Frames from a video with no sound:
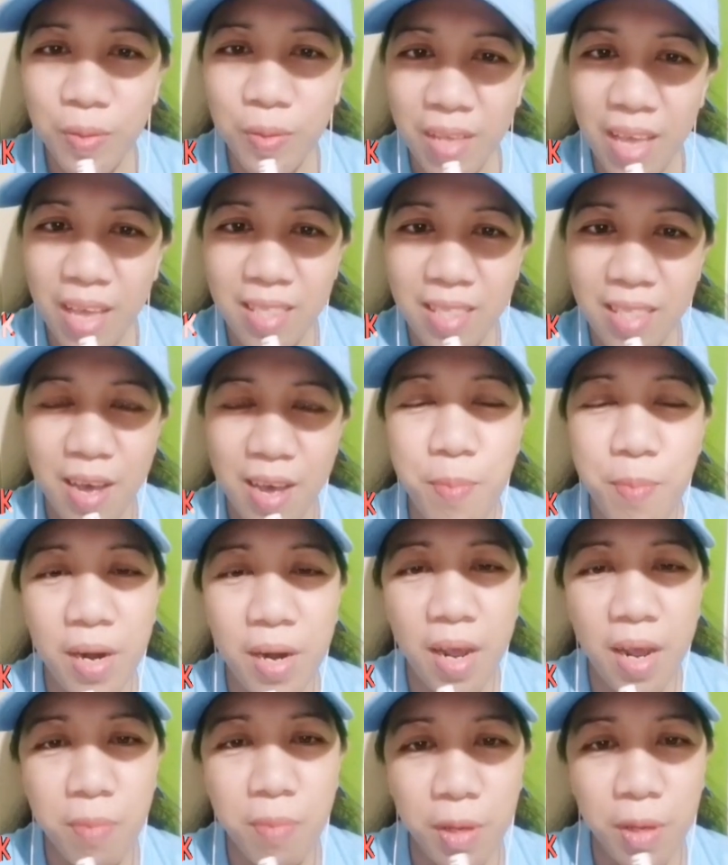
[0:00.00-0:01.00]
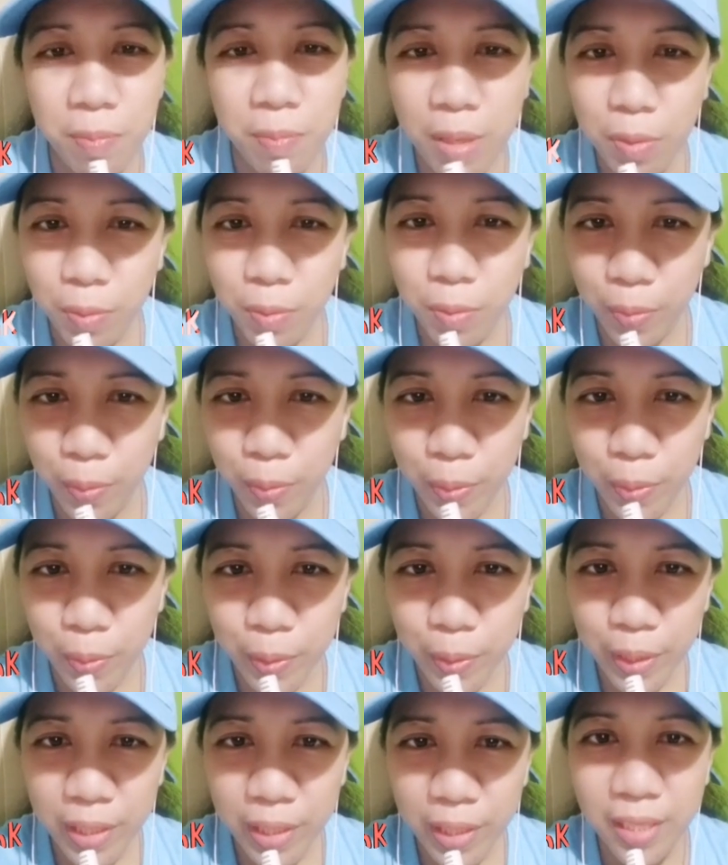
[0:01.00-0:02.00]
Sana maraming
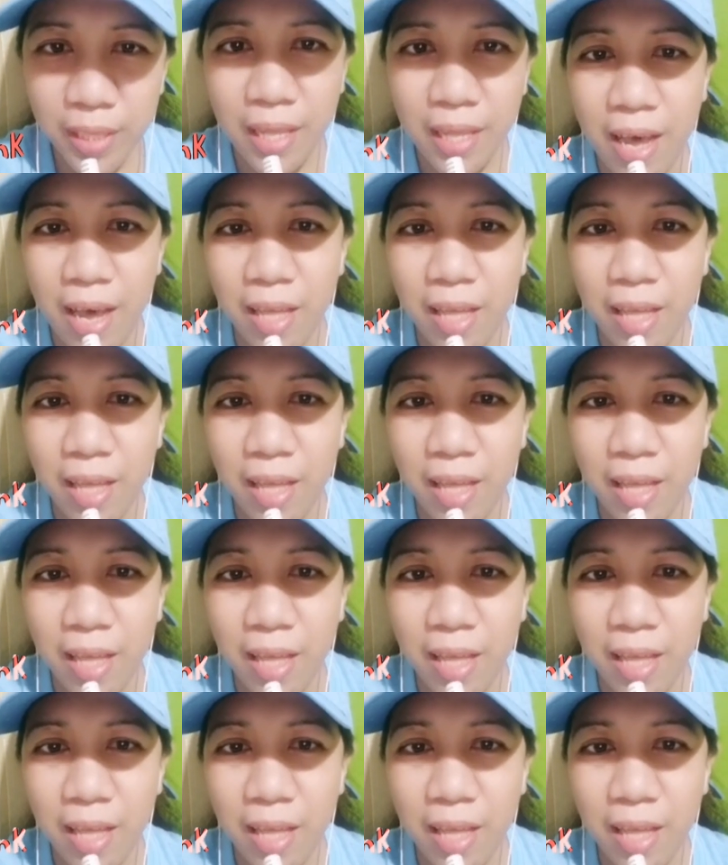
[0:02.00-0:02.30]
manunood